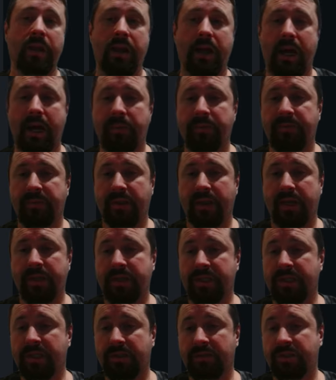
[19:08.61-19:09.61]
And
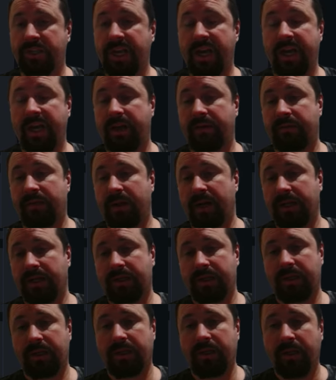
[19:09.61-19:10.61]
just a shout out, right,
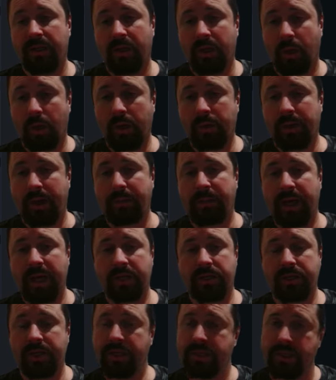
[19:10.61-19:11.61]
to all of my
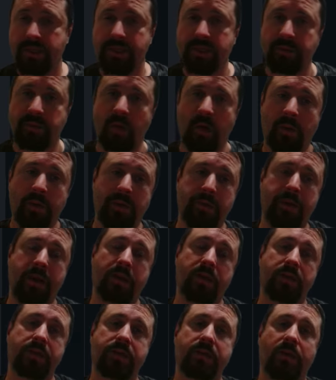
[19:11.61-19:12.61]
patrons who support me
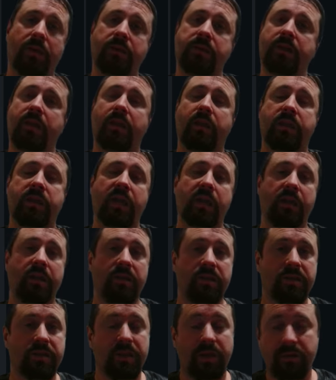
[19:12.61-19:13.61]
make this content. Thank
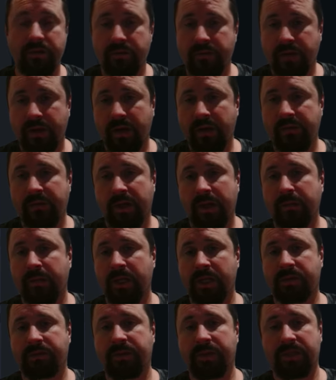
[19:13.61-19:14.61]
you so very, very
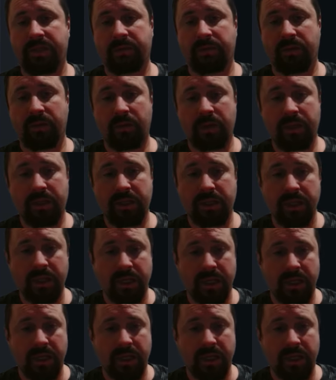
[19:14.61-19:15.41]
much for your support.